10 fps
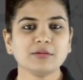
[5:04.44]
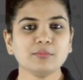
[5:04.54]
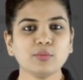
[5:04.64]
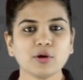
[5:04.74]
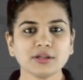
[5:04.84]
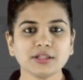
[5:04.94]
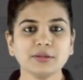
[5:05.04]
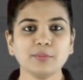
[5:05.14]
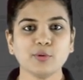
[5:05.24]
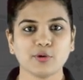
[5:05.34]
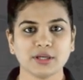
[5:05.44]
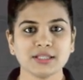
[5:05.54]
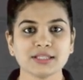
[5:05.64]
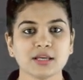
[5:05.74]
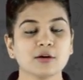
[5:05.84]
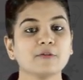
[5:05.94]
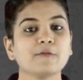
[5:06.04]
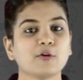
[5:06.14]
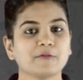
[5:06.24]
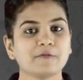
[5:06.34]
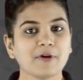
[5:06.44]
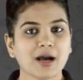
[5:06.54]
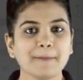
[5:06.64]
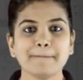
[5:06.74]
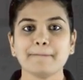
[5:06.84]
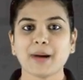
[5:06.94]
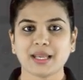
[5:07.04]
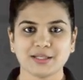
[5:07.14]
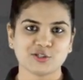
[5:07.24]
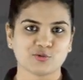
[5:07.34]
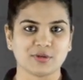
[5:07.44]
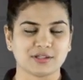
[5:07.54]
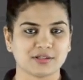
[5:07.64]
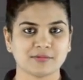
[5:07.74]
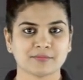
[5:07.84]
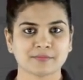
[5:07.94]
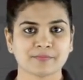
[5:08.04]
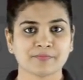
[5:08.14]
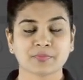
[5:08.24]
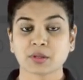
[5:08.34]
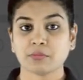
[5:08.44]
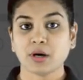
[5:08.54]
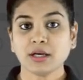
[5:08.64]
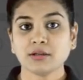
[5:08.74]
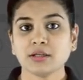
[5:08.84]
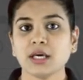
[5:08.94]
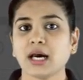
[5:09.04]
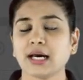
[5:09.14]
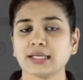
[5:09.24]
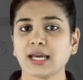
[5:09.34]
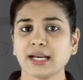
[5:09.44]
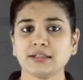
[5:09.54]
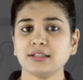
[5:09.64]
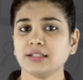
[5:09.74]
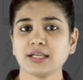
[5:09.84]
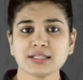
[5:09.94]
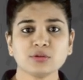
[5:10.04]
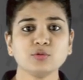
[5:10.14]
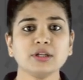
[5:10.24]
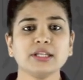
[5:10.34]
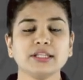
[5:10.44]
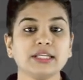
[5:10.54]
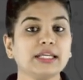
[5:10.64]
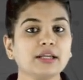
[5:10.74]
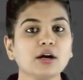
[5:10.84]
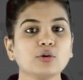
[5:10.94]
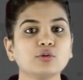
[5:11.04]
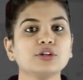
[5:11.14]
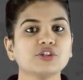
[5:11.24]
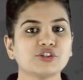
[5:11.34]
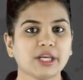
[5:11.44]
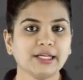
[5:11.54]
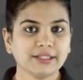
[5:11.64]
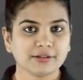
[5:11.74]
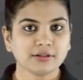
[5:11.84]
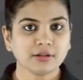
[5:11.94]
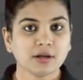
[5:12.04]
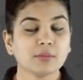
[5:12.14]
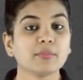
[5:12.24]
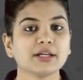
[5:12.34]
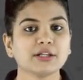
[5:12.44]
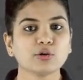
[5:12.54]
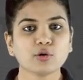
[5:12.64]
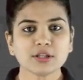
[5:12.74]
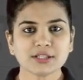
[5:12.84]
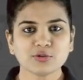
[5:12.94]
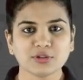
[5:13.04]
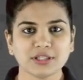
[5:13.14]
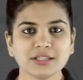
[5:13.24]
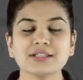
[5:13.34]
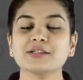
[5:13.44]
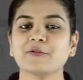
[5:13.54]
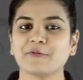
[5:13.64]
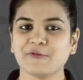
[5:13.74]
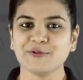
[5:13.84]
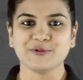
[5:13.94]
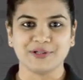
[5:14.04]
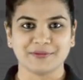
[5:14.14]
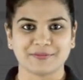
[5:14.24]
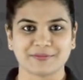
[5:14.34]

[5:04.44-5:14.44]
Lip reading: important points for farm management. But a cattle doesn't only need a good shelter, but it also needs food.